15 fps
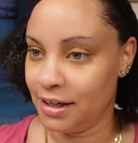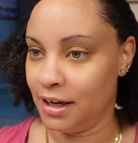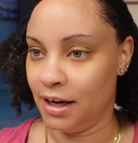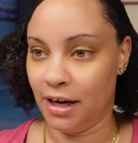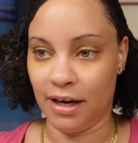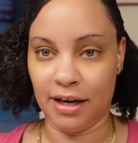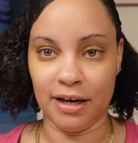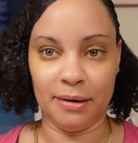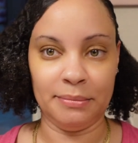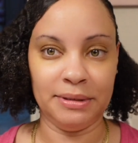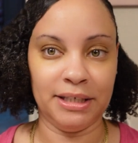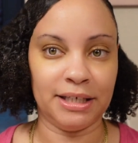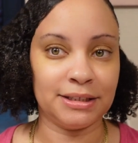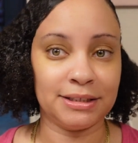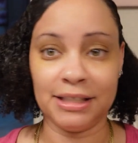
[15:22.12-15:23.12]

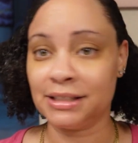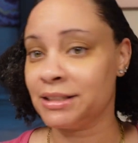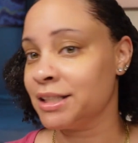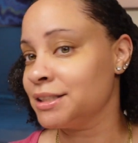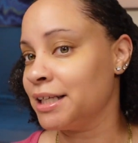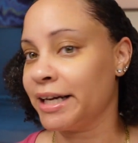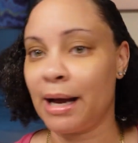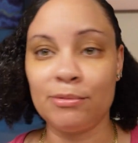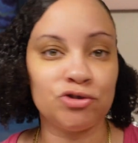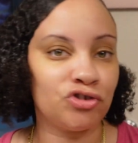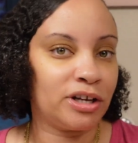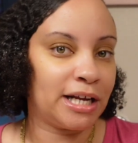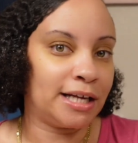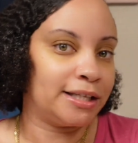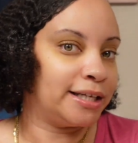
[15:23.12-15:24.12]
Yeah, this looks like I'm
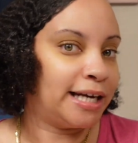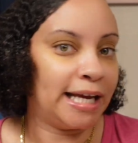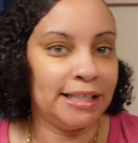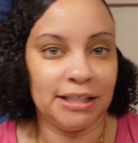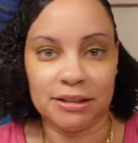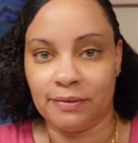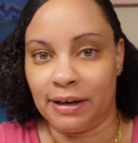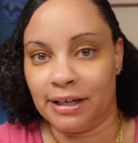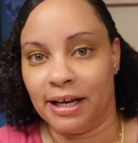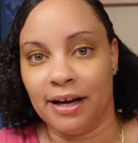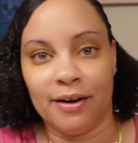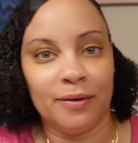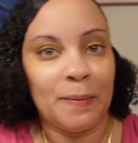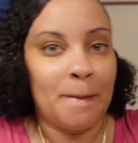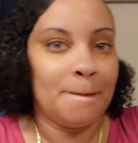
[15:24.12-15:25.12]
straight out of the 90s right
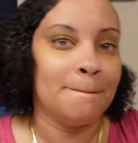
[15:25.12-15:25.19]
now.